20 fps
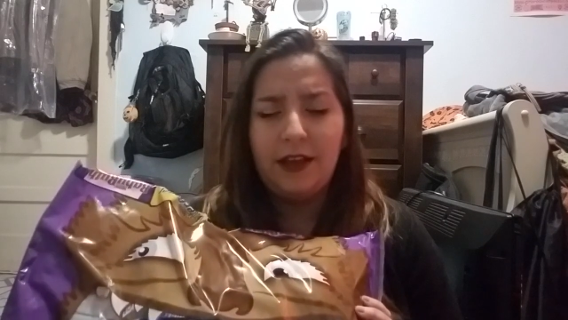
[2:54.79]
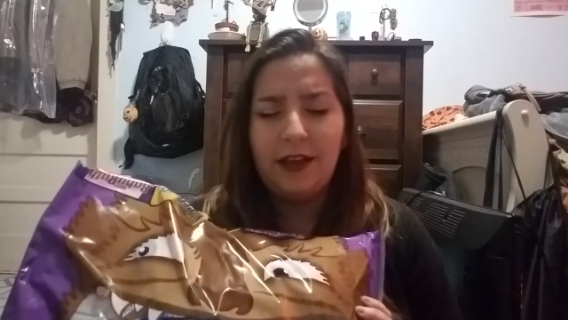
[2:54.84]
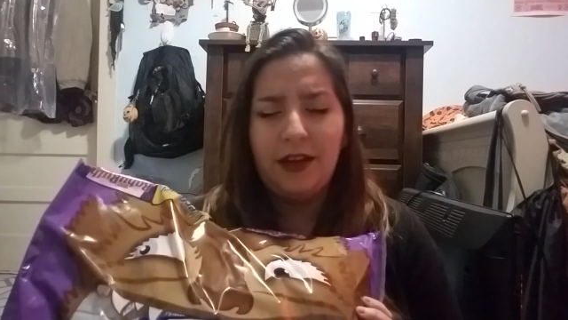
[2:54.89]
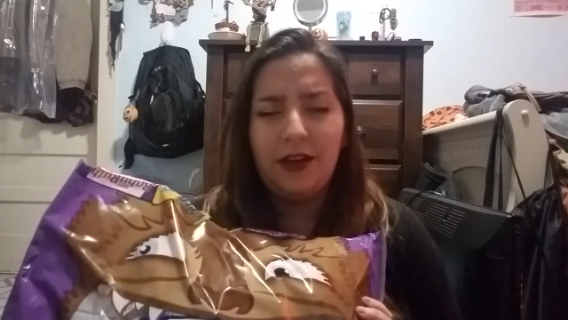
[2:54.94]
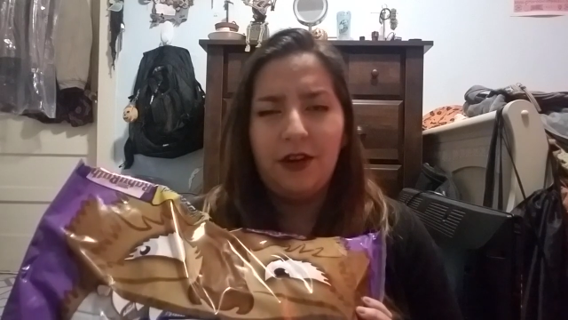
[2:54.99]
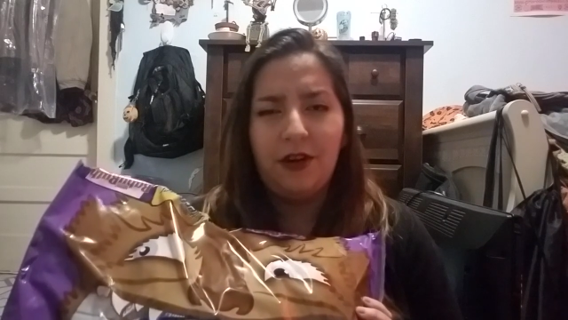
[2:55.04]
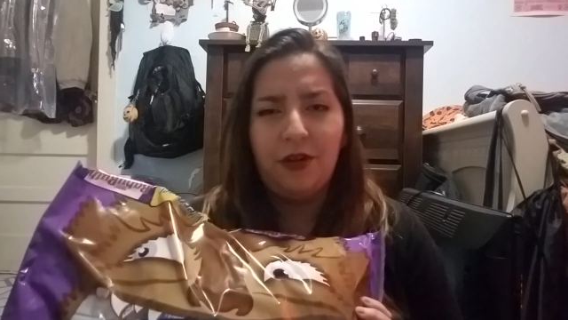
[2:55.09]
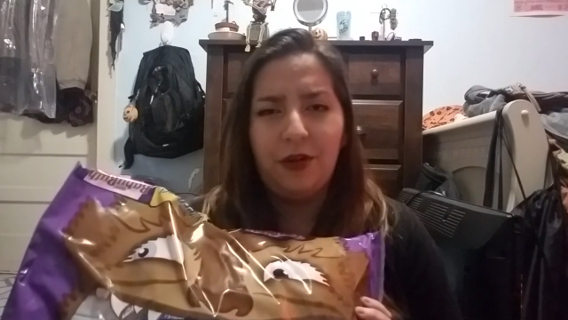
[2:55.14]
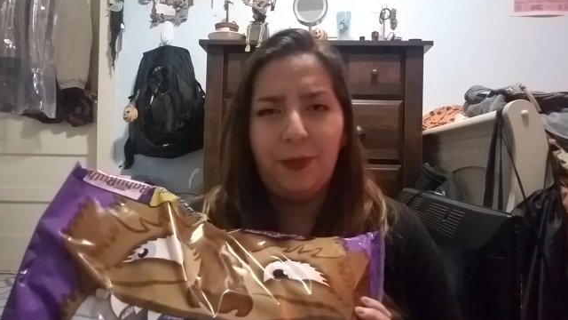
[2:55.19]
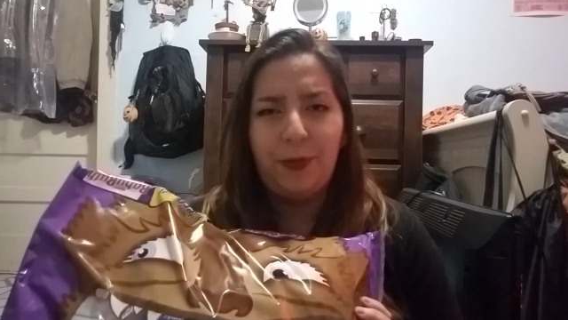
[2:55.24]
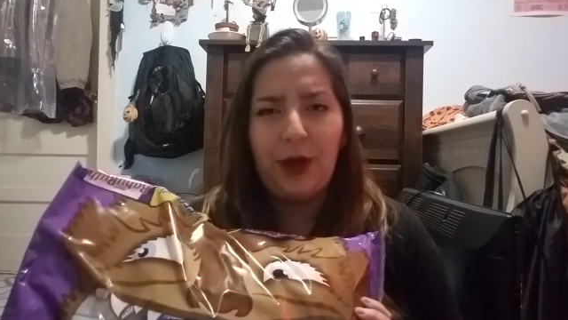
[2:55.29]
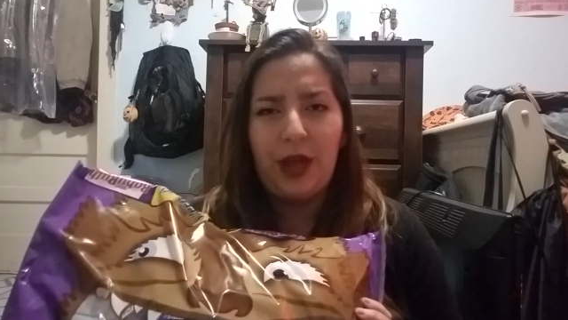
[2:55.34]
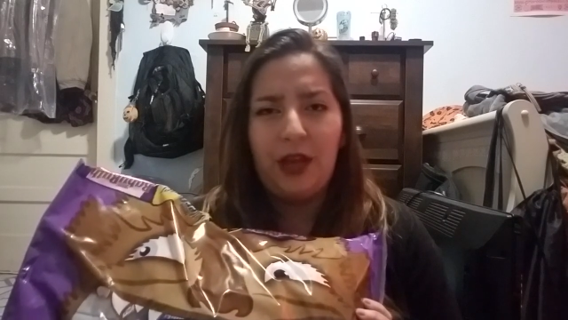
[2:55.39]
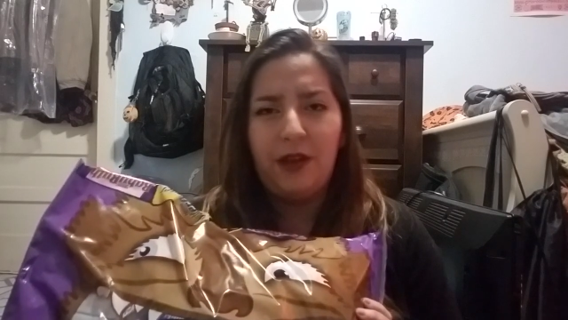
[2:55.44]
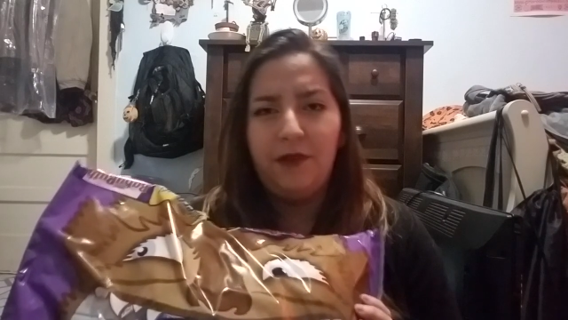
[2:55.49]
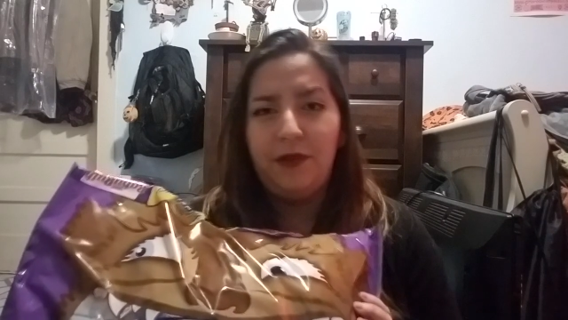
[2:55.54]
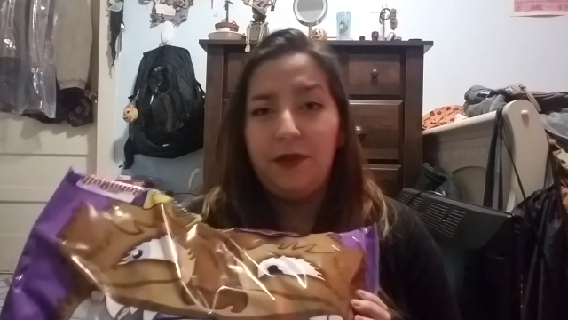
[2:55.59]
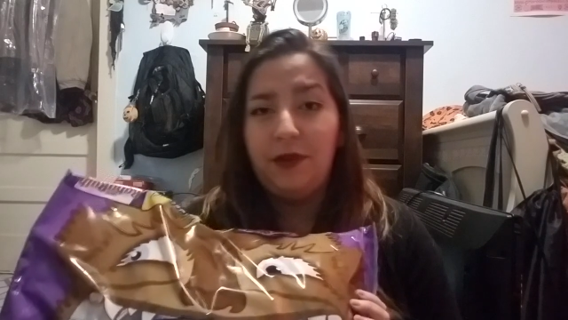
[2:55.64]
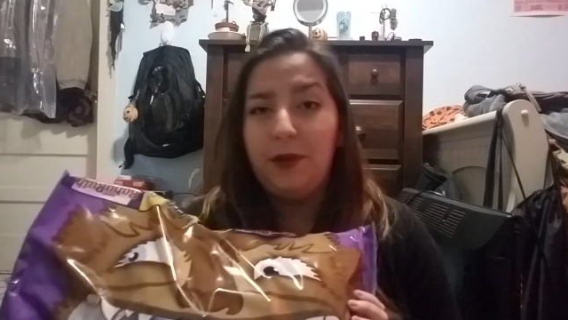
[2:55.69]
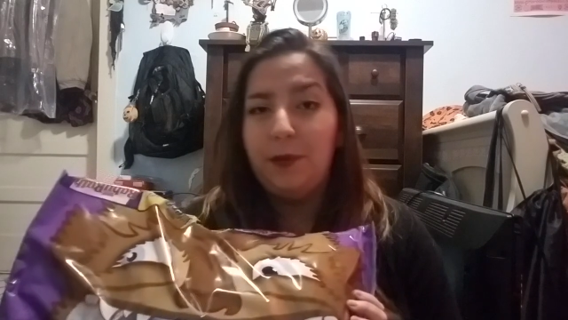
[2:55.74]
get another bag
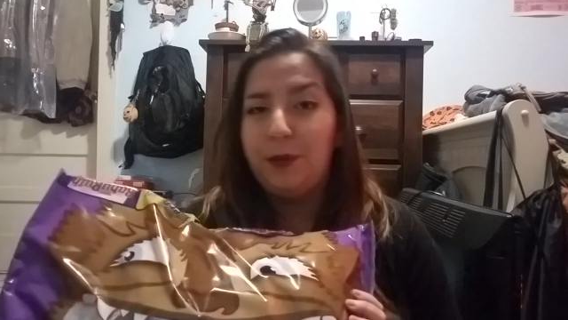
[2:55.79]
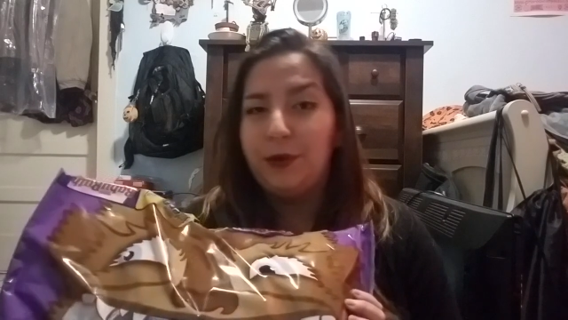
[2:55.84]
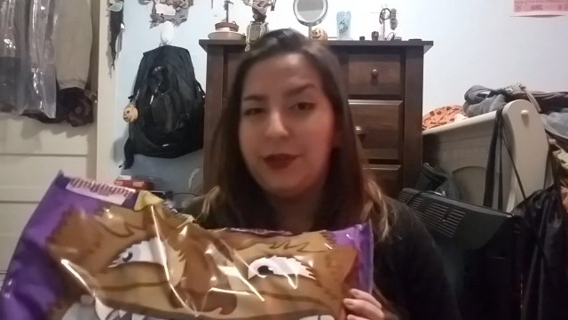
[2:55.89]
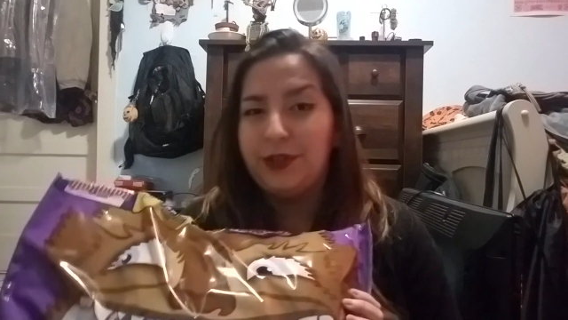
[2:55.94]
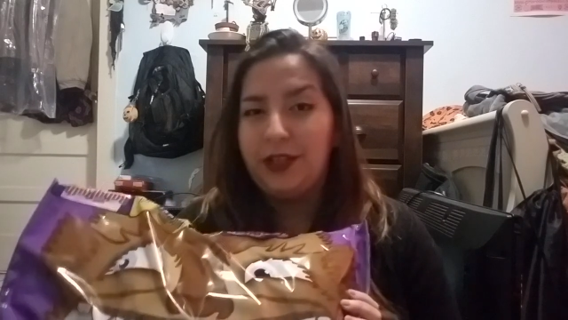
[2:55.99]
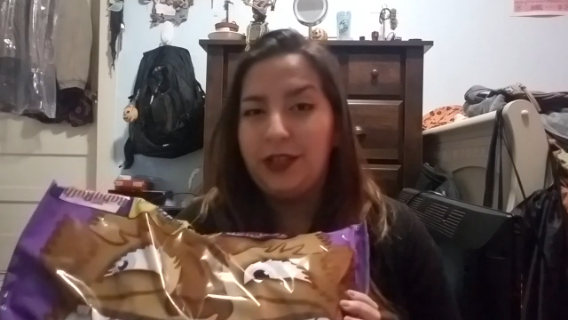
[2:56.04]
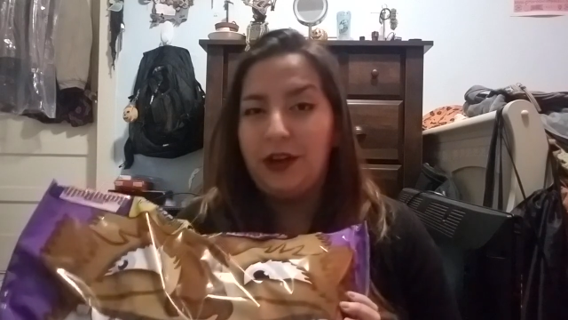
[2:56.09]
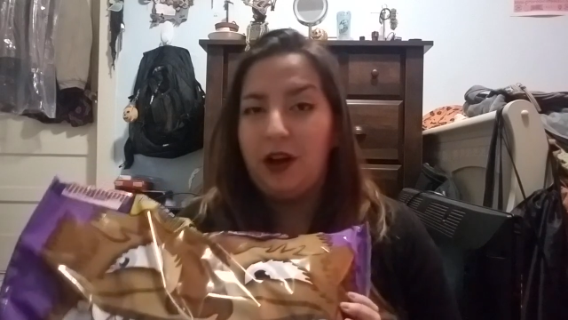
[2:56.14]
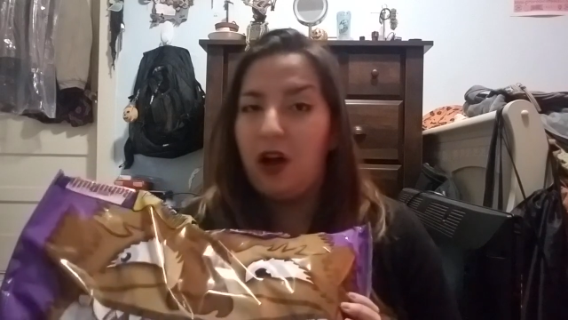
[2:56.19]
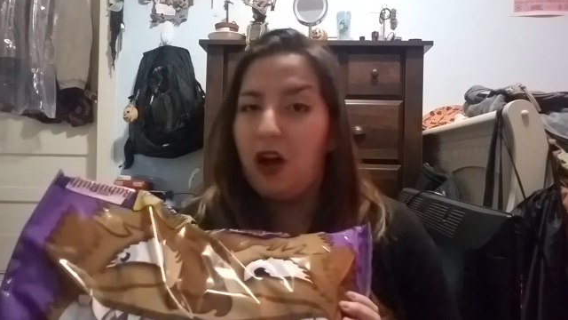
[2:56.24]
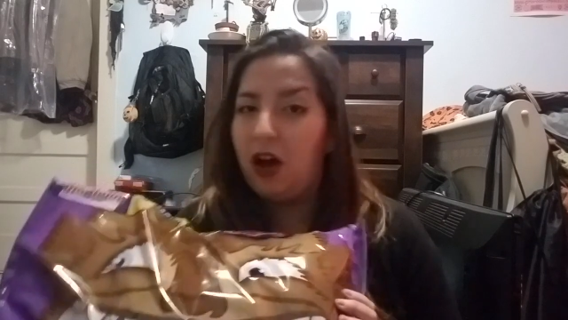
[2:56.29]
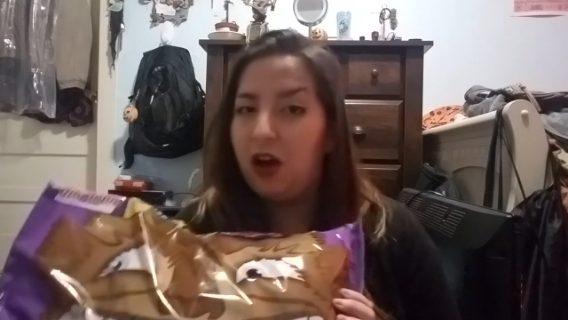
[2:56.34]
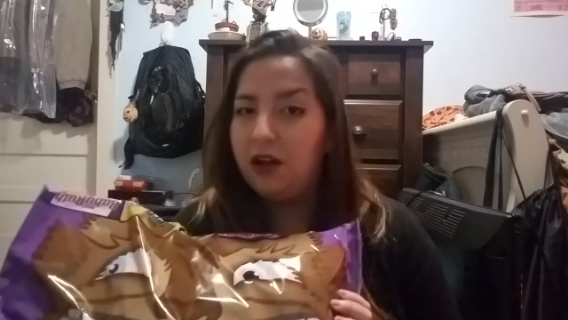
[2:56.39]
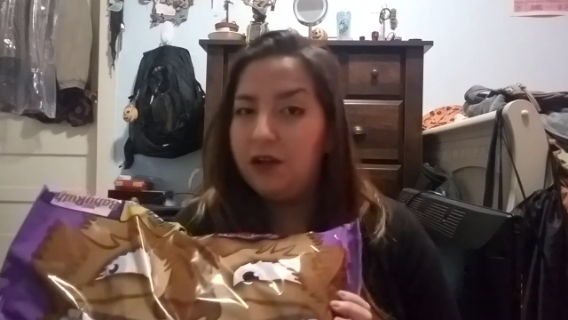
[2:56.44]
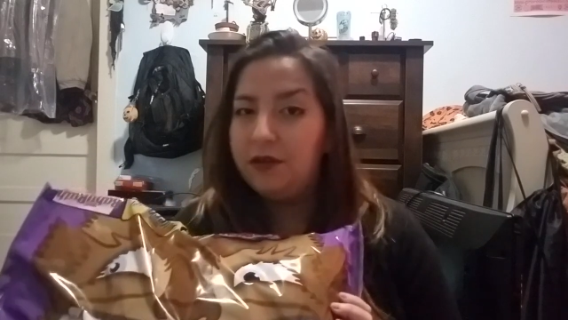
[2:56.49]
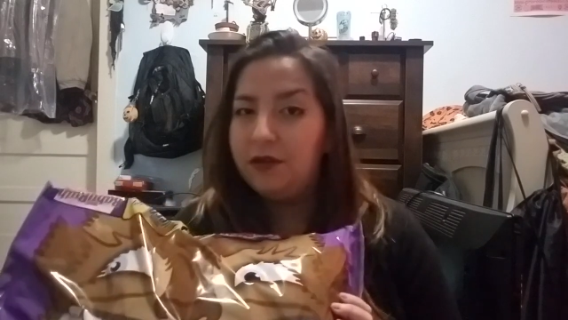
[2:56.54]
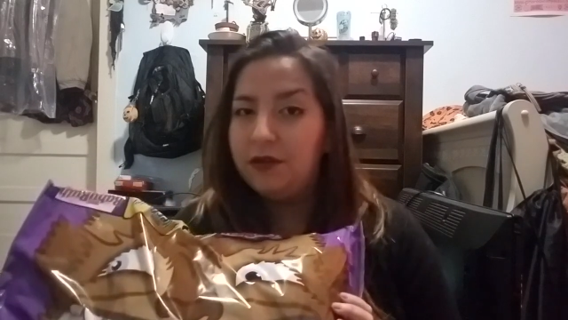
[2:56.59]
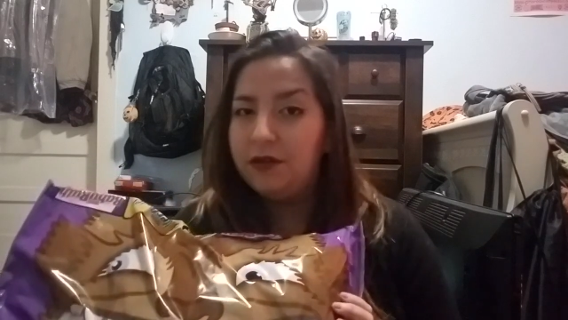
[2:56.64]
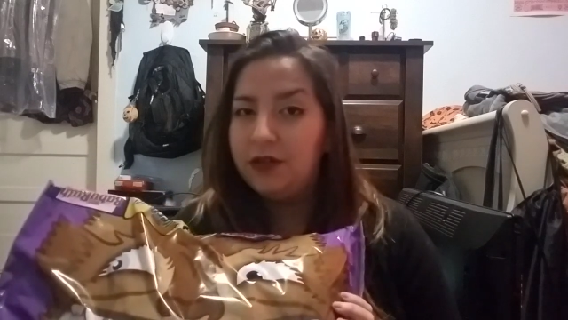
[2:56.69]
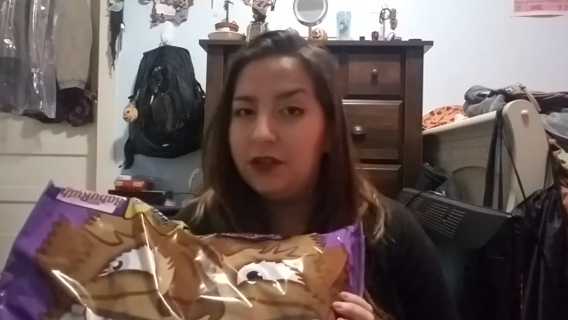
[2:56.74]
50%
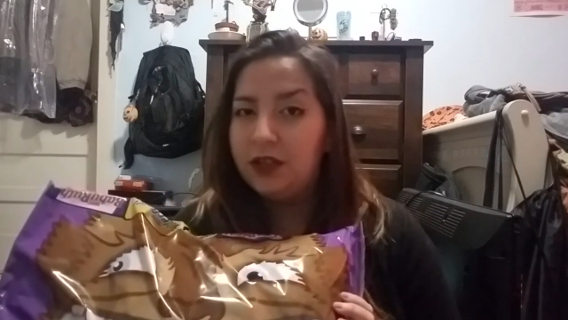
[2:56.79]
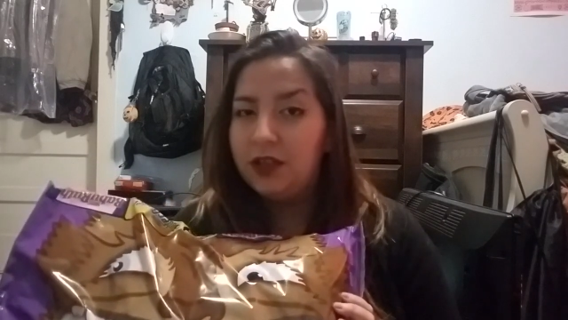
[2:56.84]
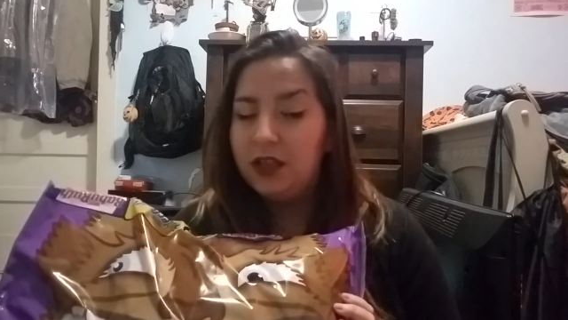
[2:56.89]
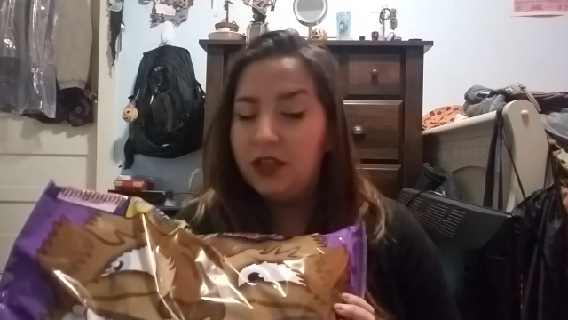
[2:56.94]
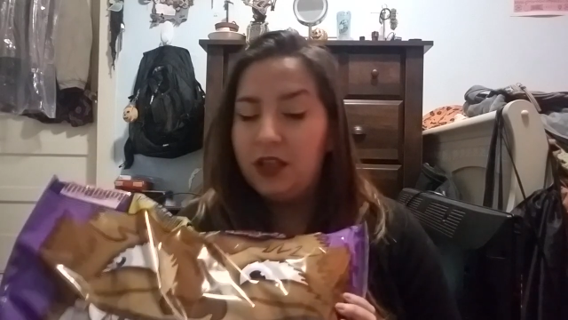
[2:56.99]
off.